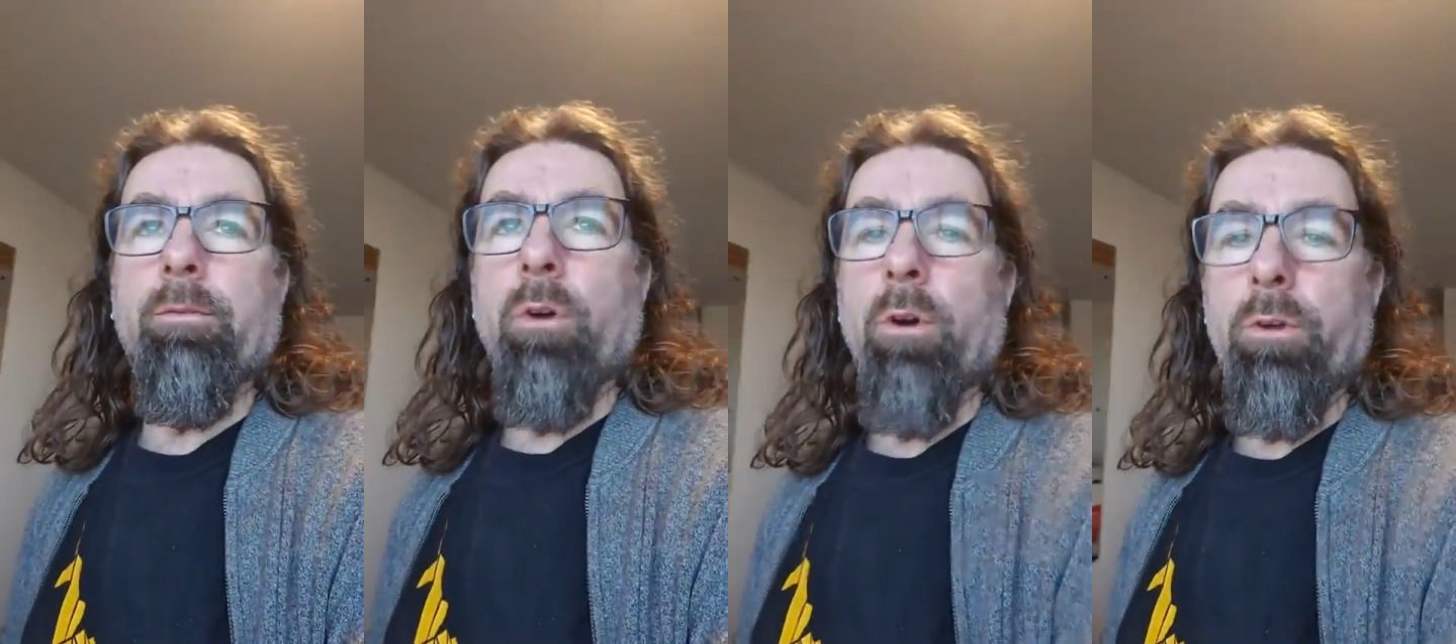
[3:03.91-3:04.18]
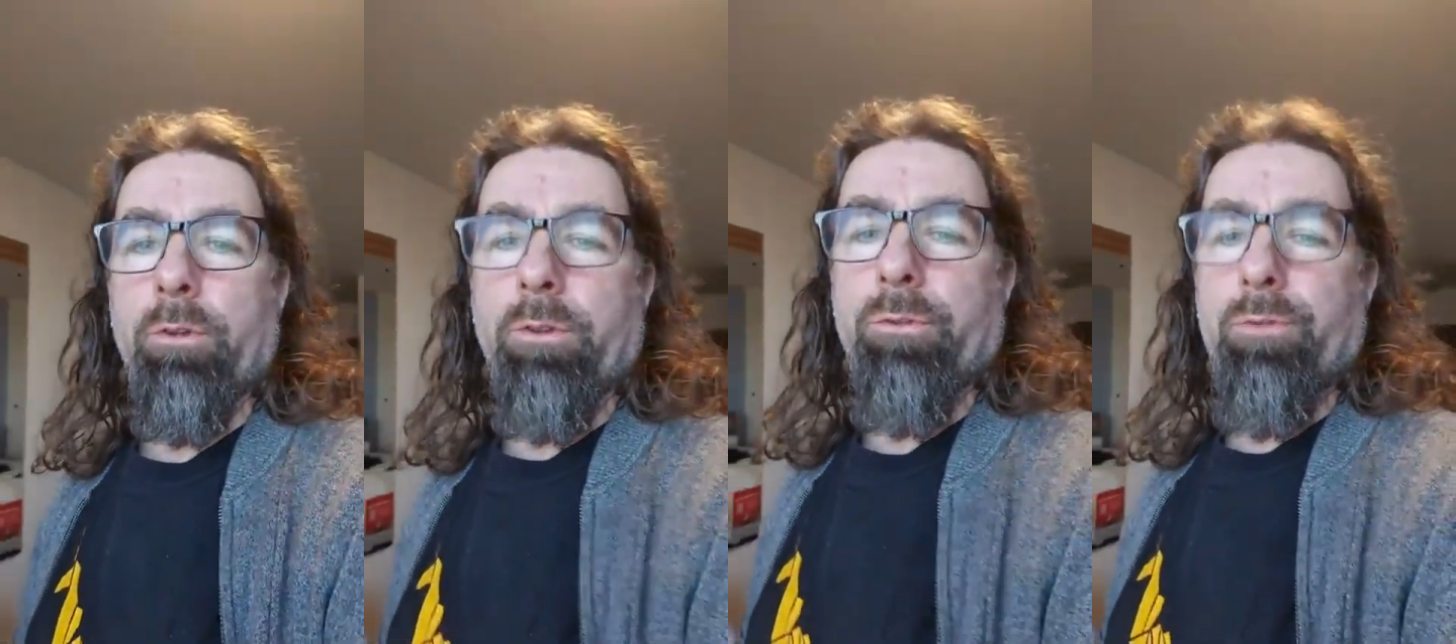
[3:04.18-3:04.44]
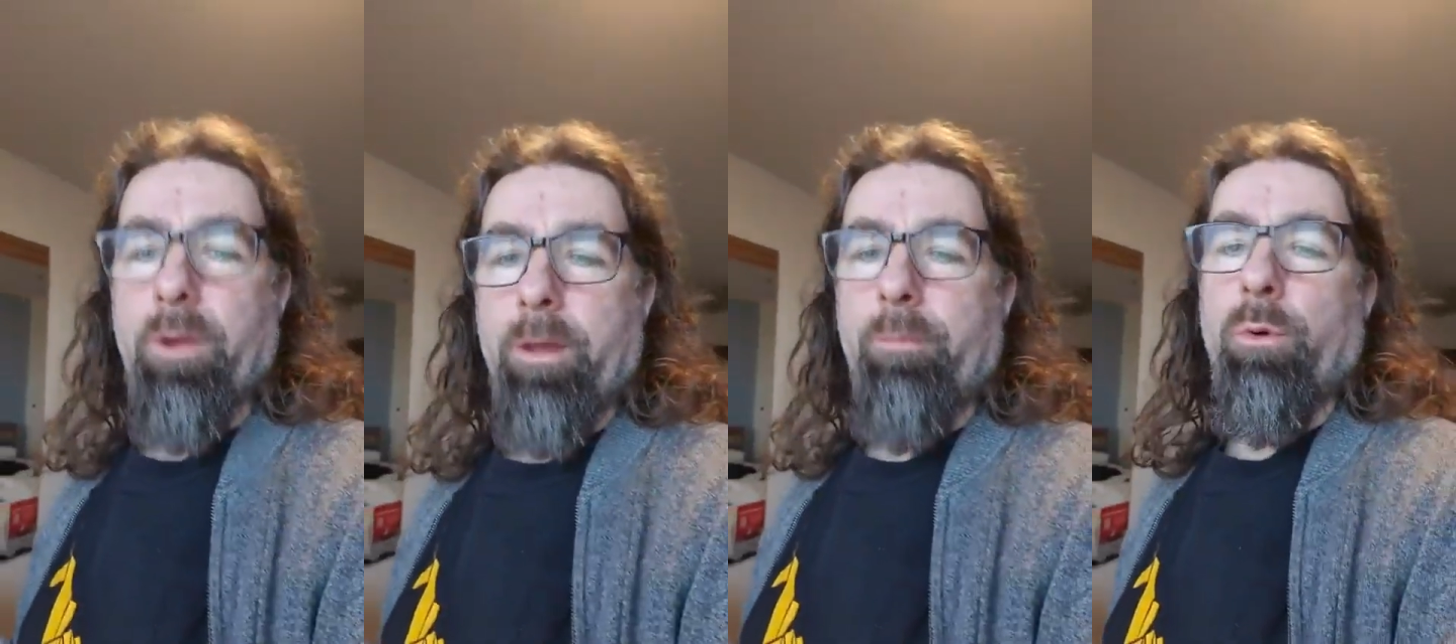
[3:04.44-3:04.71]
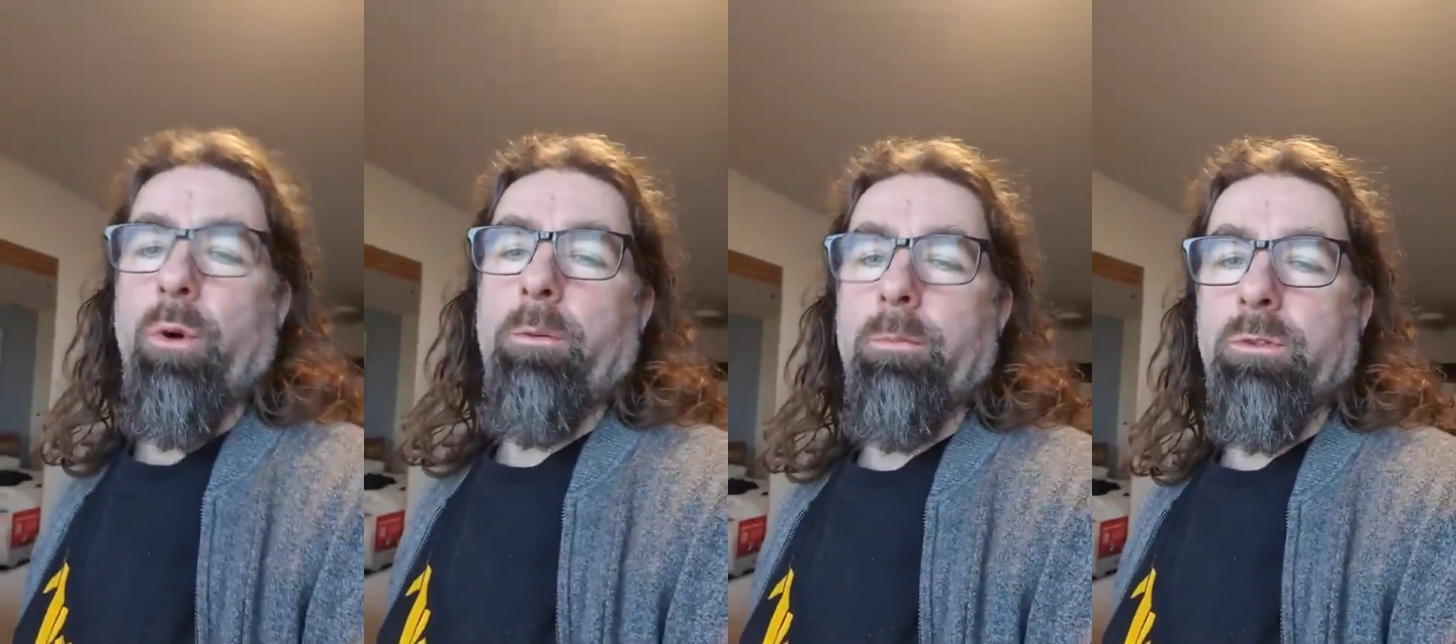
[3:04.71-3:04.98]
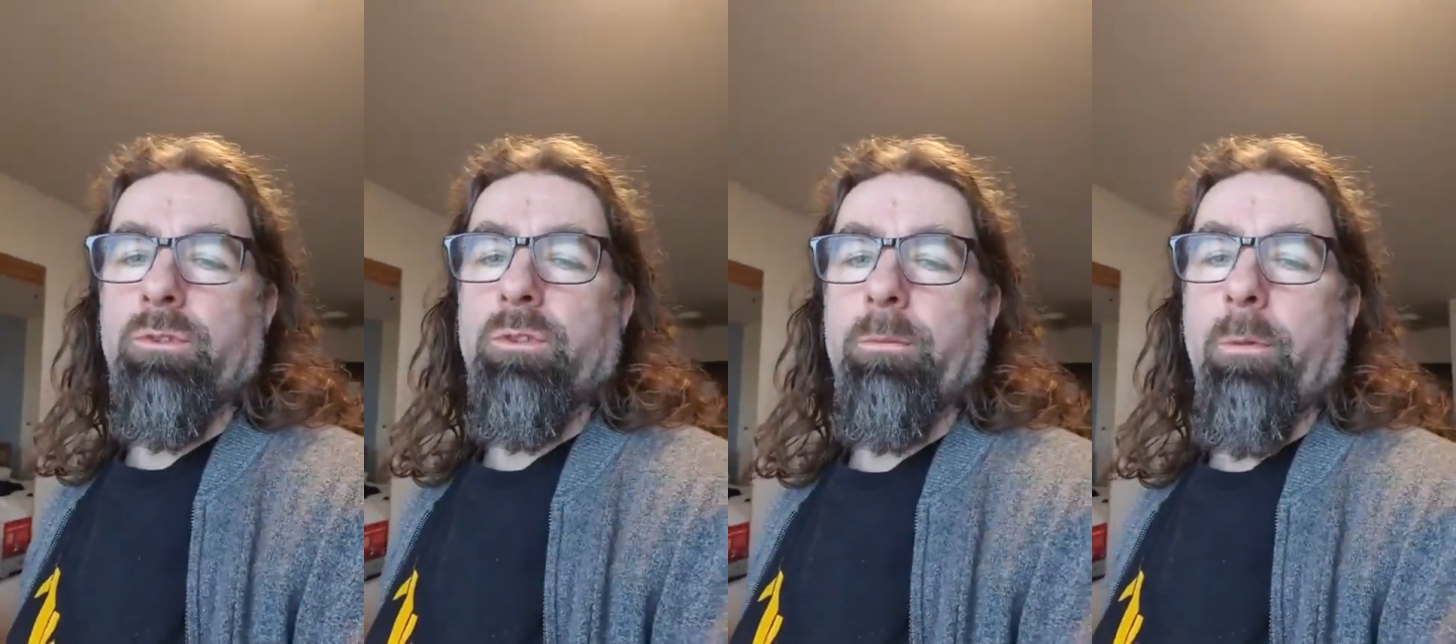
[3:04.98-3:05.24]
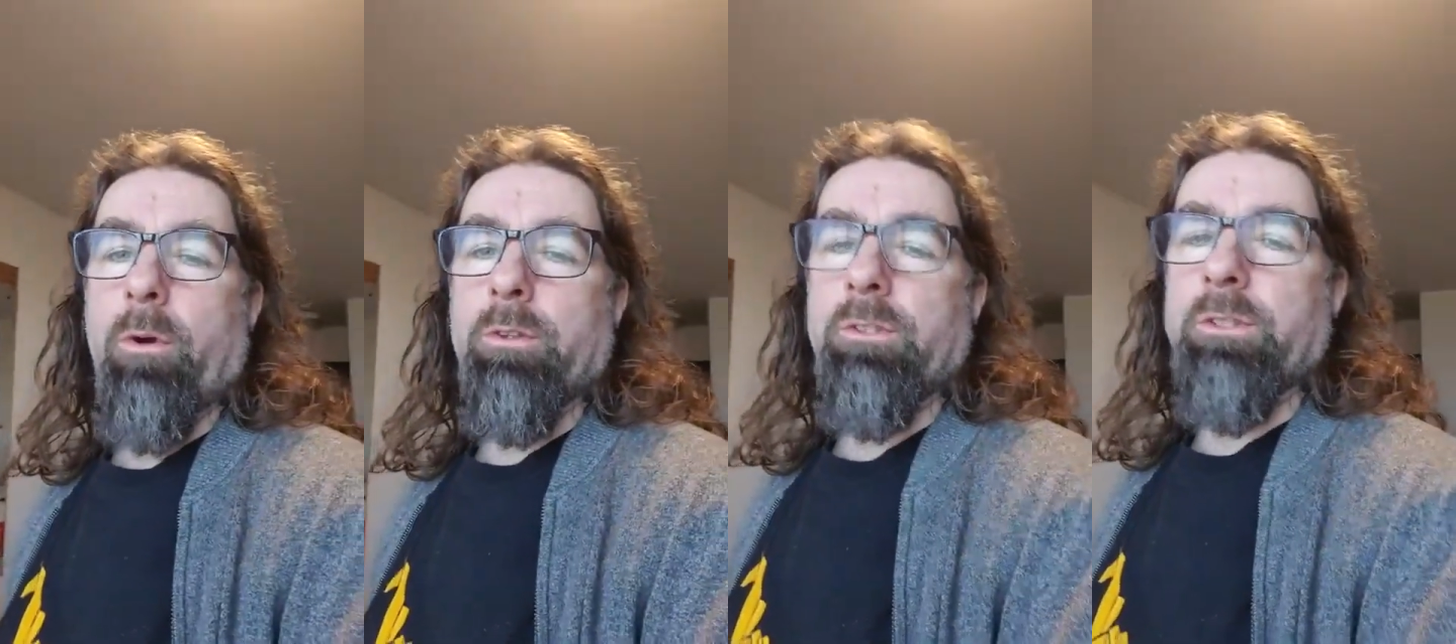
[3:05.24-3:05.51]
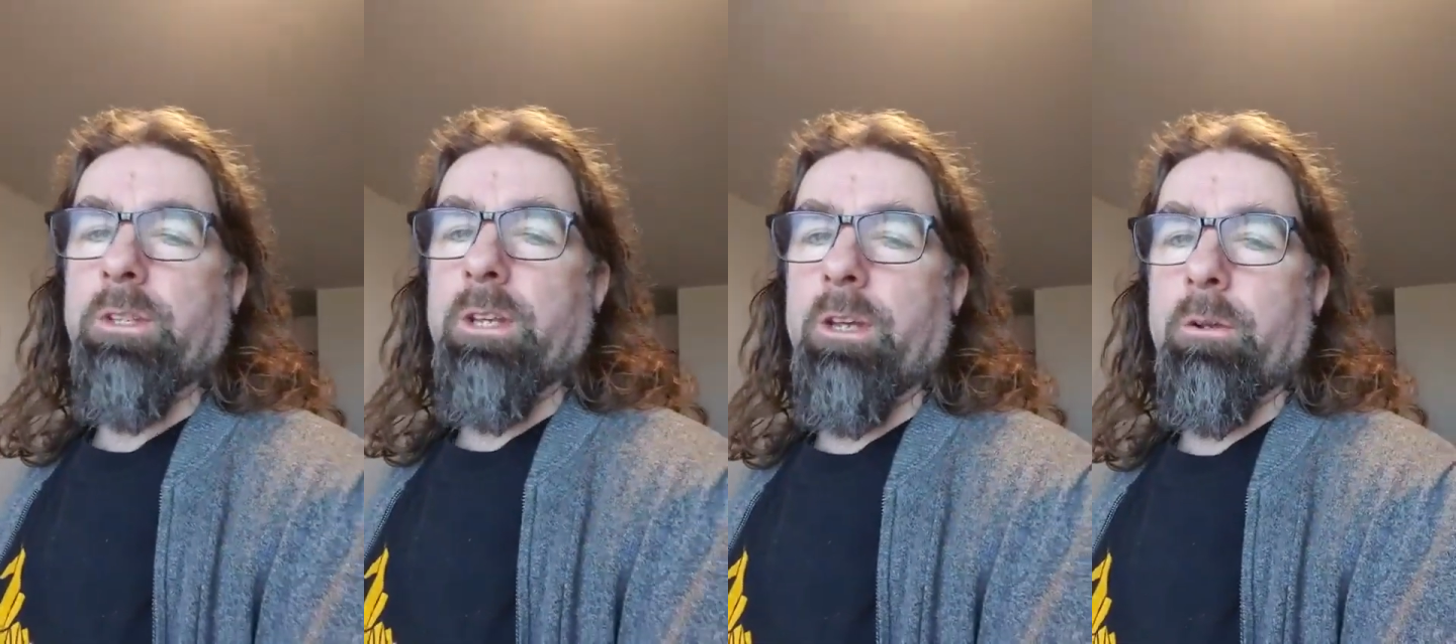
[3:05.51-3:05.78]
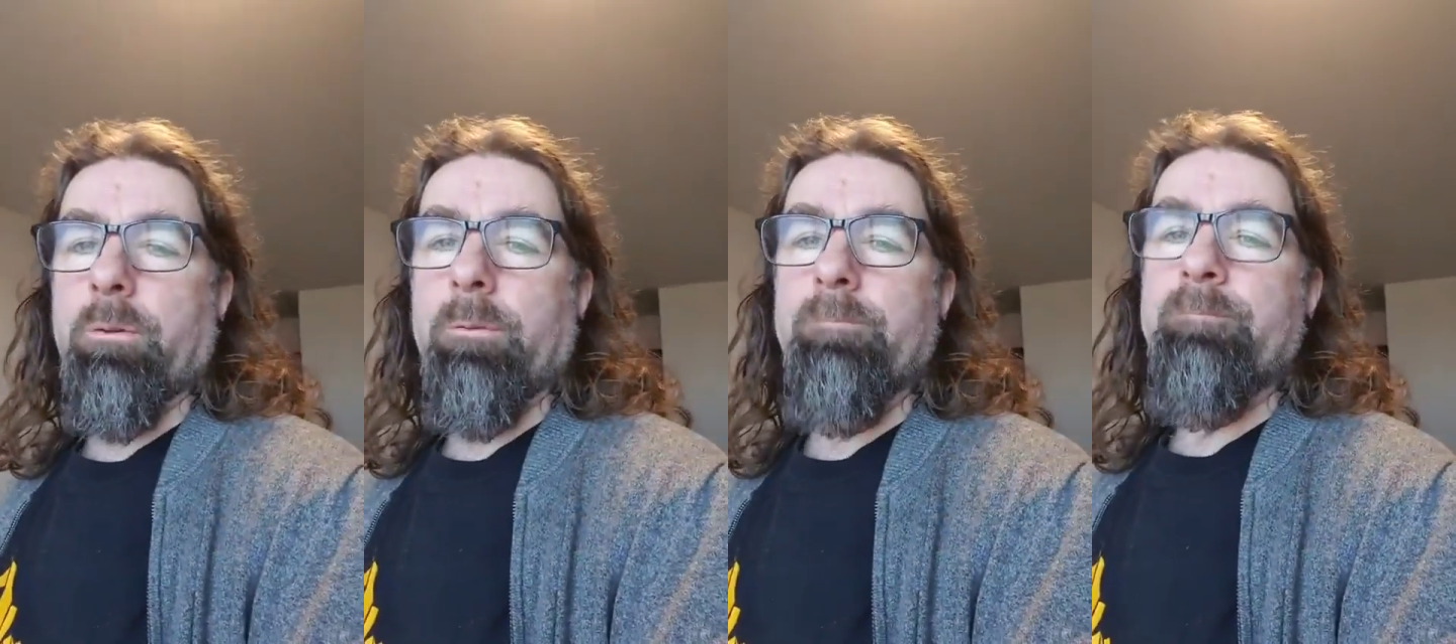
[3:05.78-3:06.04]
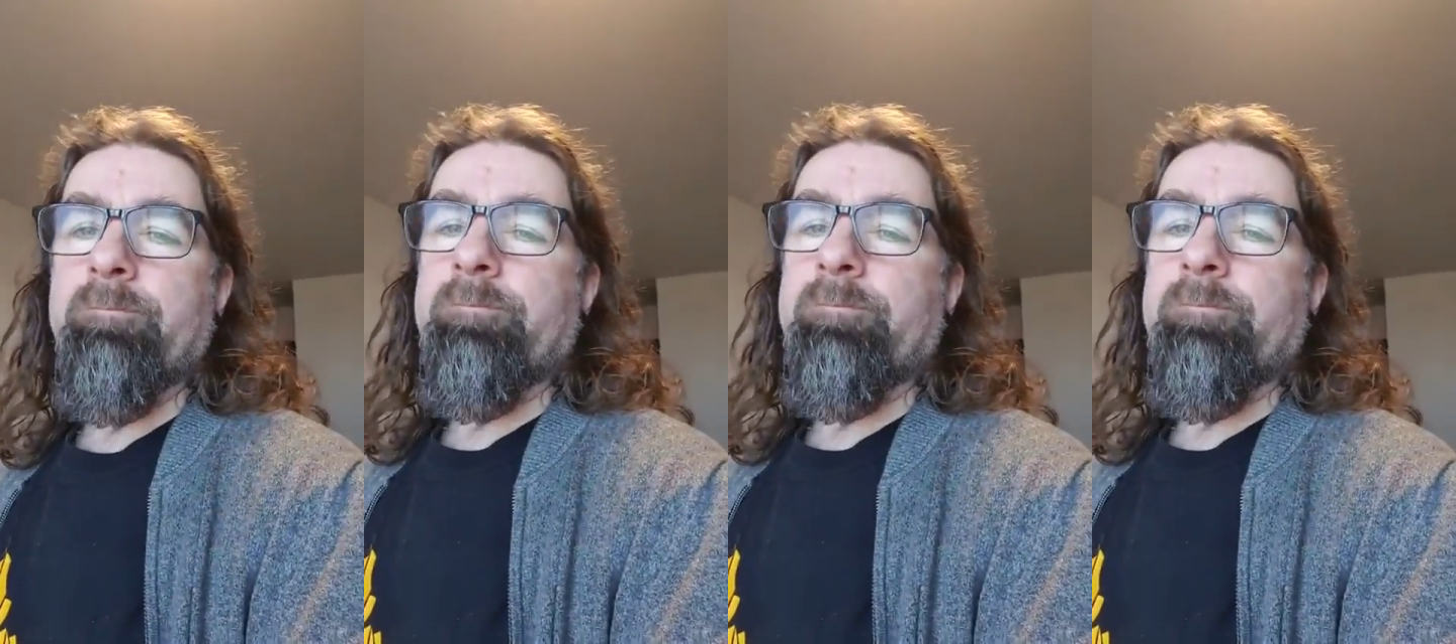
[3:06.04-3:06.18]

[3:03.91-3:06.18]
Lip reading: got another 3 appointments tomorrow to do.